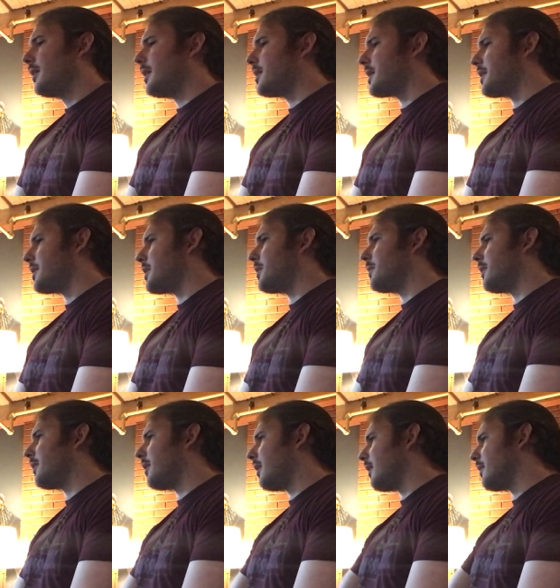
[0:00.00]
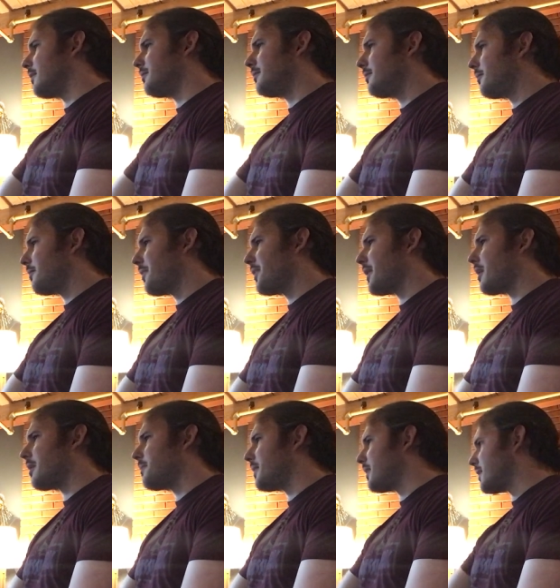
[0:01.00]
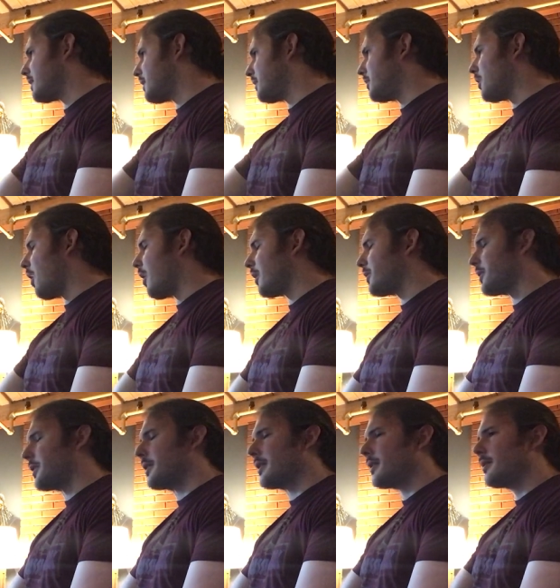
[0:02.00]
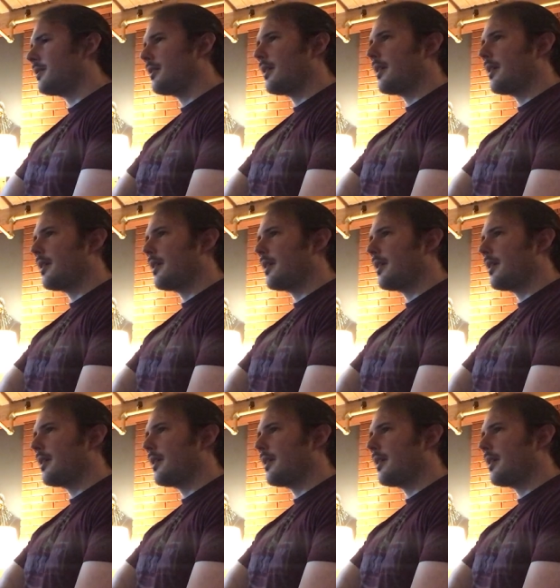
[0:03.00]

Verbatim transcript: He sends you a, a therapist, a doctor,